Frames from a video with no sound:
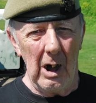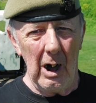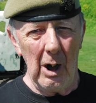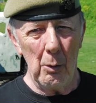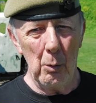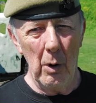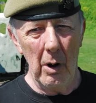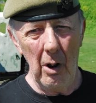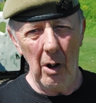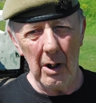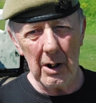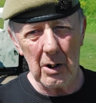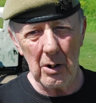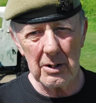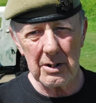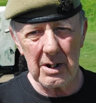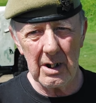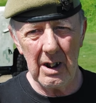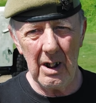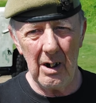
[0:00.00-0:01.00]
When I
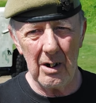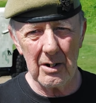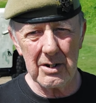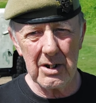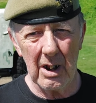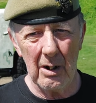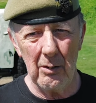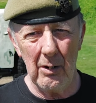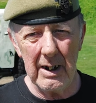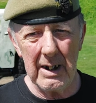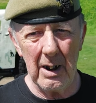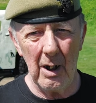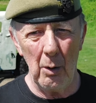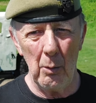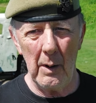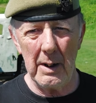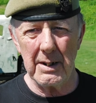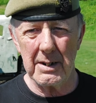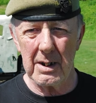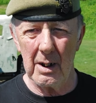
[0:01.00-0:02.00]
got to the artillery, I
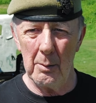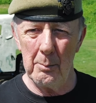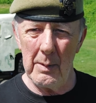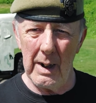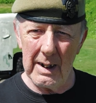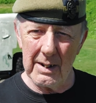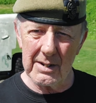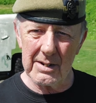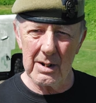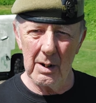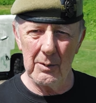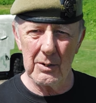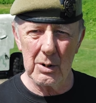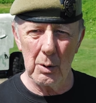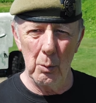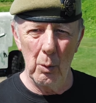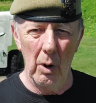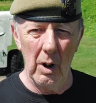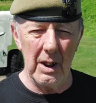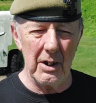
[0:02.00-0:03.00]
went to man service
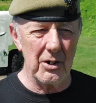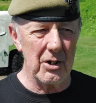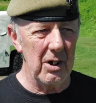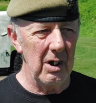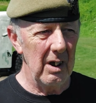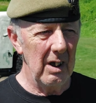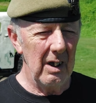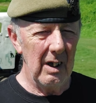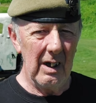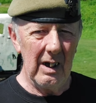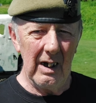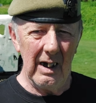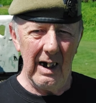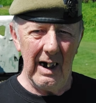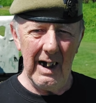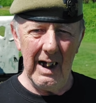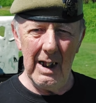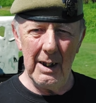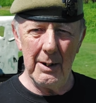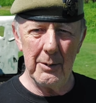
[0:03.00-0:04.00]
at Woolwich,
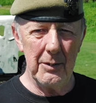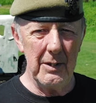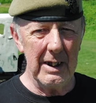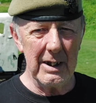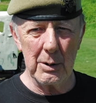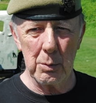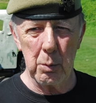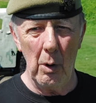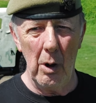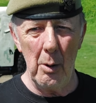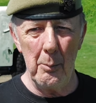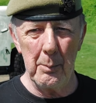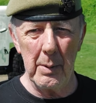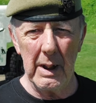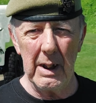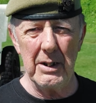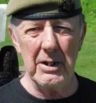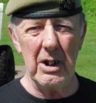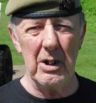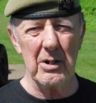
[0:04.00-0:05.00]
and these weren't
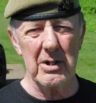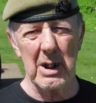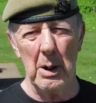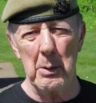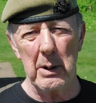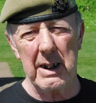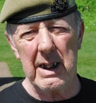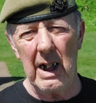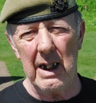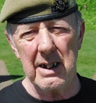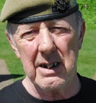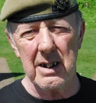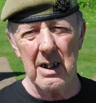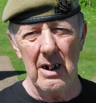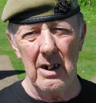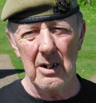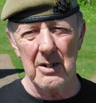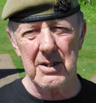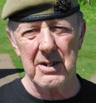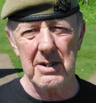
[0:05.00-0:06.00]
being used. They were gate
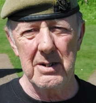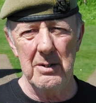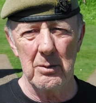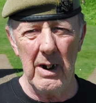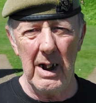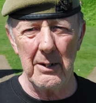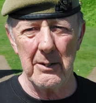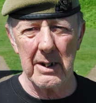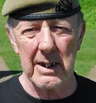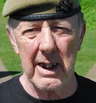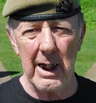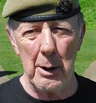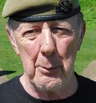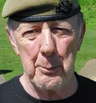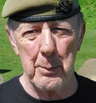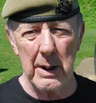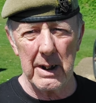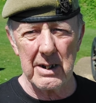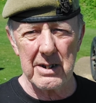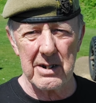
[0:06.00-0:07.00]
guards around the
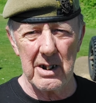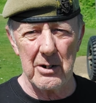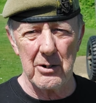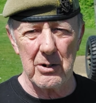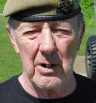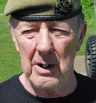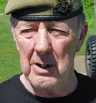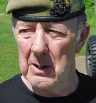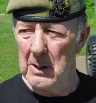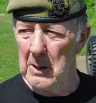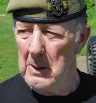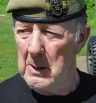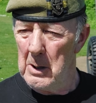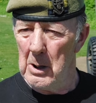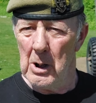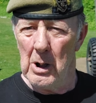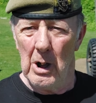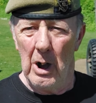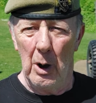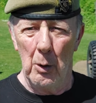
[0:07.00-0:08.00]
camp, etc.
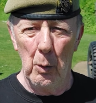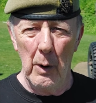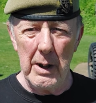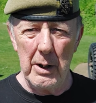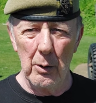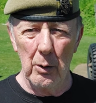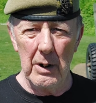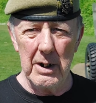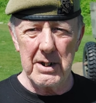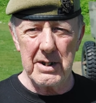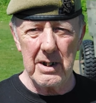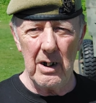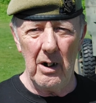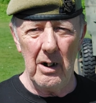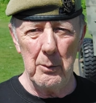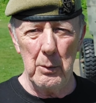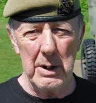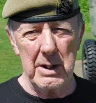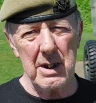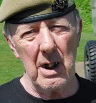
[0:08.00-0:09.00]
But we'd already
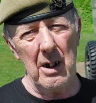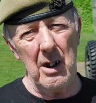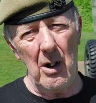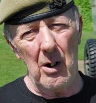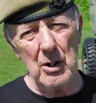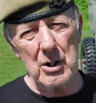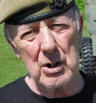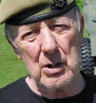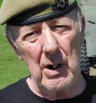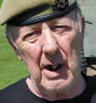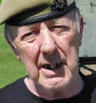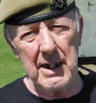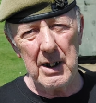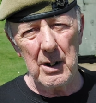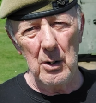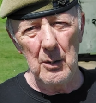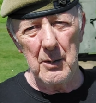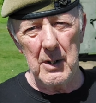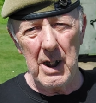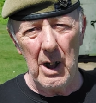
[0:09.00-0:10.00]
started, we'd done our training
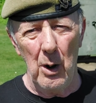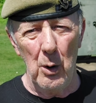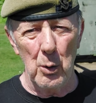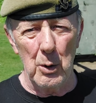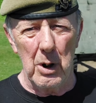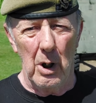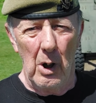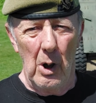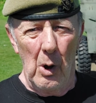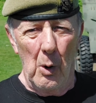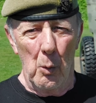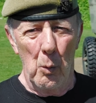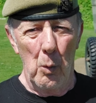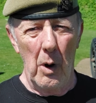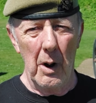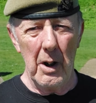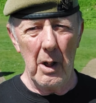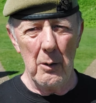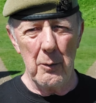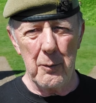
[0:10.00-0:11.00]
on the old
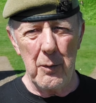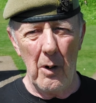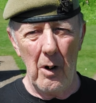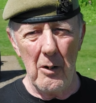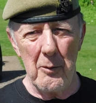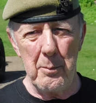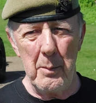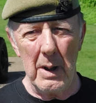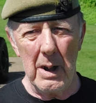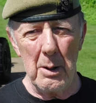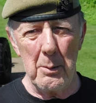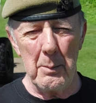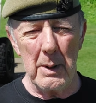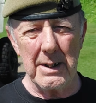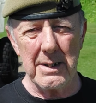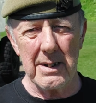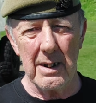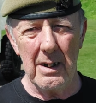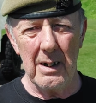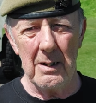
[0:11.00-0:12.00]

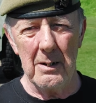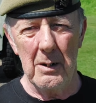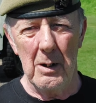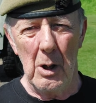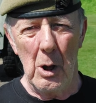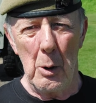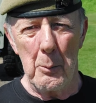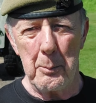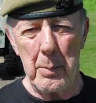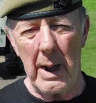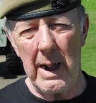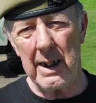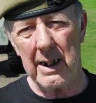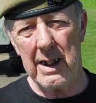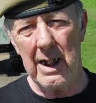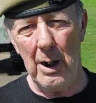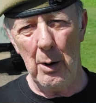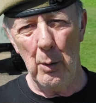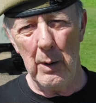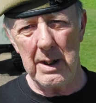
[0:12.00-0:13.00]
105mm pack
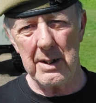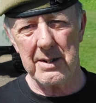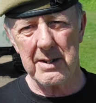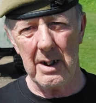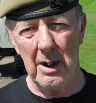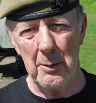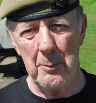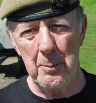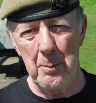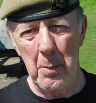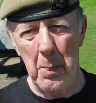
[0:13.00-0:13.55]
howitzer,